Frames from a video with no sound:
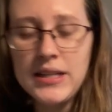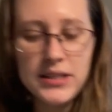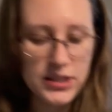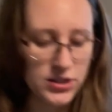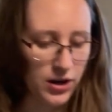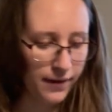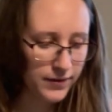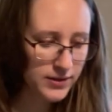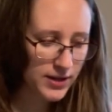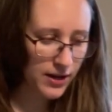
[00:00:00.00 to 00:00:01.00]
to stop for
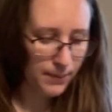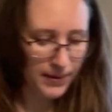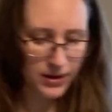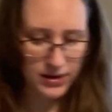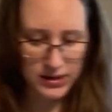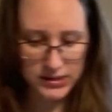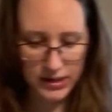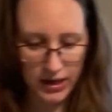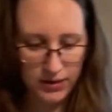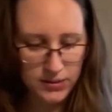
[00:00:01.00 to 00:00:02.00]
a second because
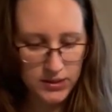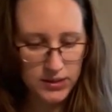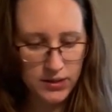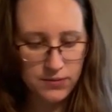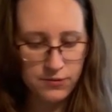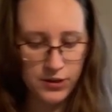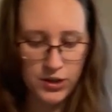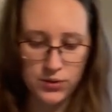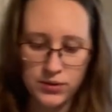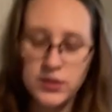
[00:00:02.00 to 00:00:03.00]
I was
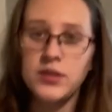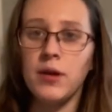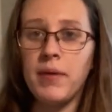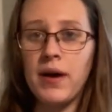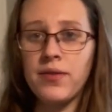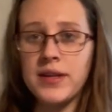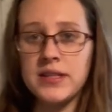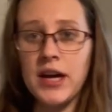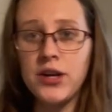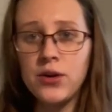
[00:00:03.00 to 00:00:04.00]
confused about this.
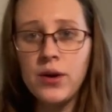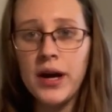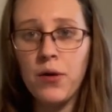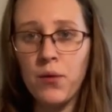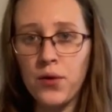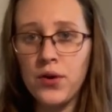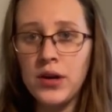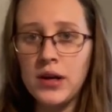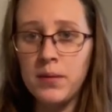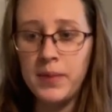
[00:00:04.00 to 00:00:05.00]
I knew I ordered
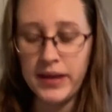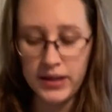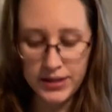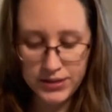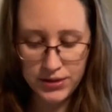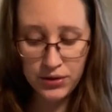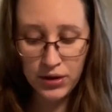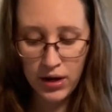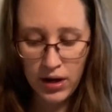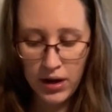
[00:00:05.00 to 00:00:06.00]
a bathing suit,
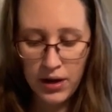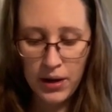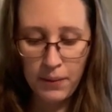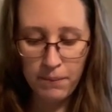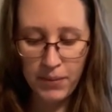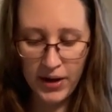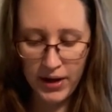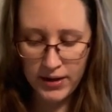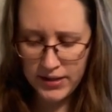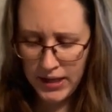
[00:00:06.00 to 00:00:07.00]

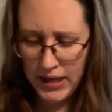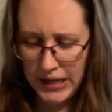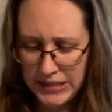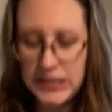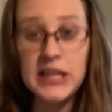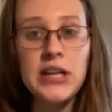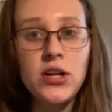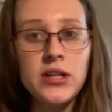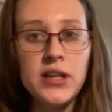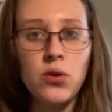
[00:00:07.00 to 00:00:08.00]
but it didn't
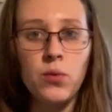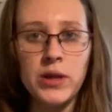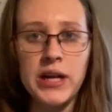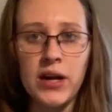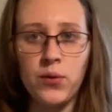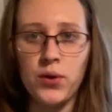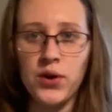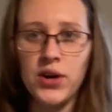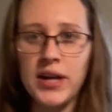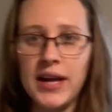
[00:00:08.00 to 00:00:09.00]
look like the one that I
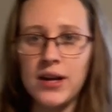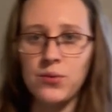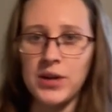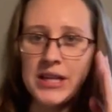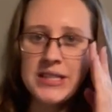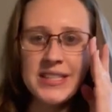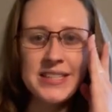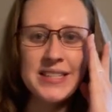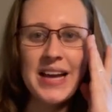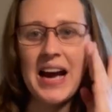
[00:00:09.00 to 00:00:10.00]
ordered, and I realized
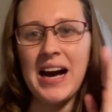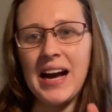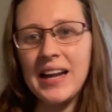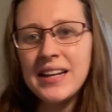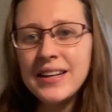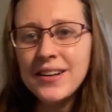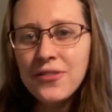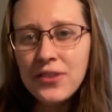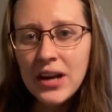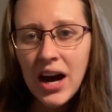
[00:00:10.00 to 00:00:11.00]
it's kind of
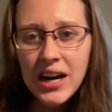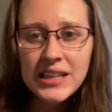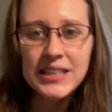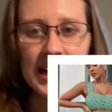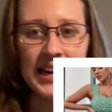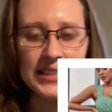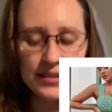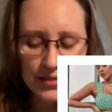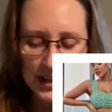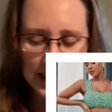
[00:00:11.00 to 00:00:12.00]

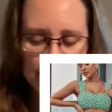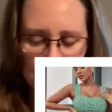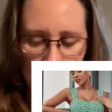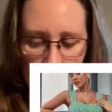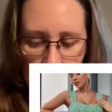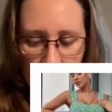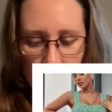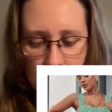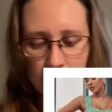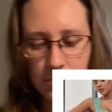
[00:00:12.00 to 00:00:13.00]
is. Like,
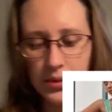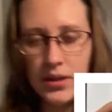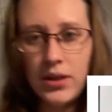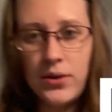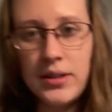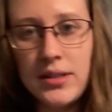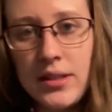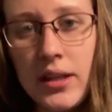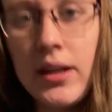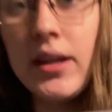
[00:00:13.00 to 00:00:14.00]
this one, you can
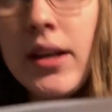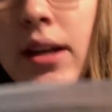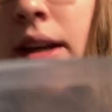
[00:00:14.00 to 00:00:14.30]
see,